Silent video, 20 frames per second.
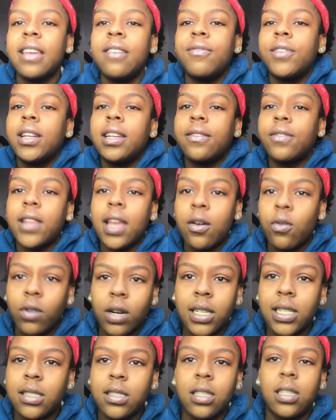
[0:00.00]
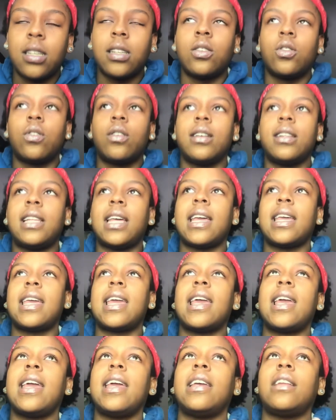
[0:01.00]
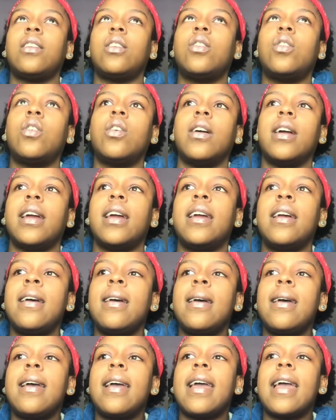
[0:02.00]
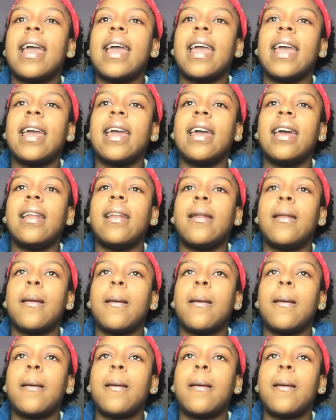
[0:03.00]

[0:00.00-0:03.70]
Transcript: Even if they wanted to ignore it, they can't ignore it. And